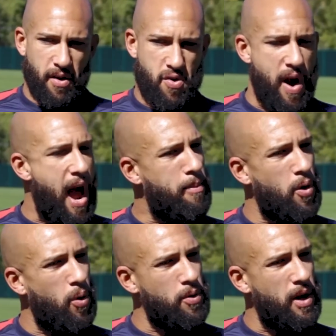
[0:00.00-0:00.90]
grab and
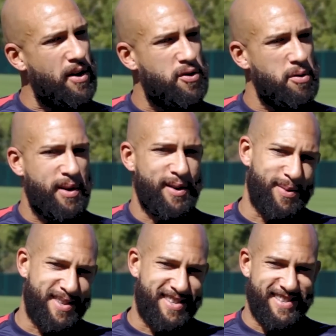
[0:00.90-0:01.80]
hold on to, because
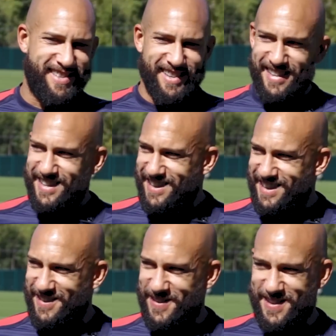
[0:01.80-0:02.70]
once
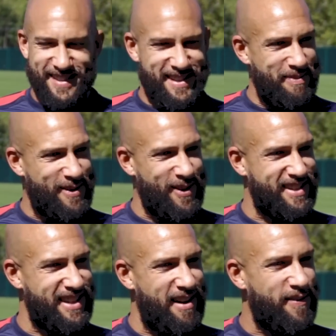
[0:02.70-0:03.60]
you step across
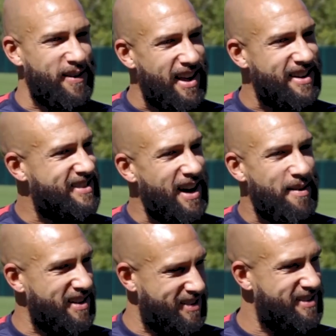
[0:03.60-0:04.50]
the line for the last time,
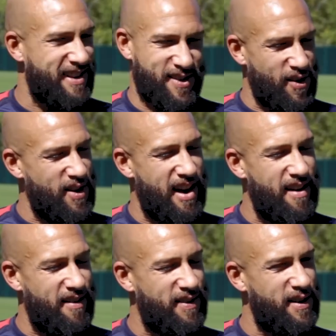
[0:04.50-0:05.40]
that's all you
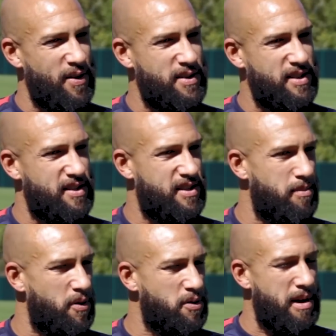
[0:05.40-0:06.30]
have, you know, is some
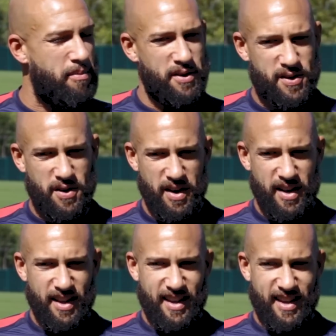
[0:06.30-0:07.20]
of those memories. So
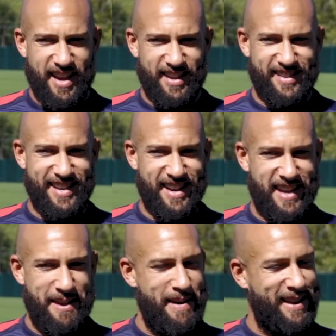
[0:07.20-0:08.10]
yeah, just kind of
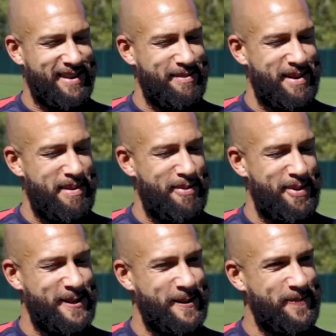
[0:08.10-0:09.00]
keep making some of the
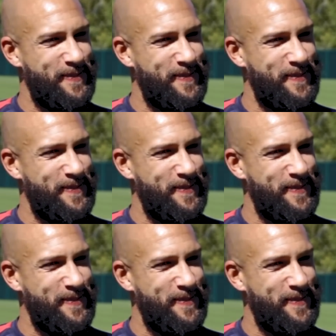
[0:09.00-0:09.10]
memories.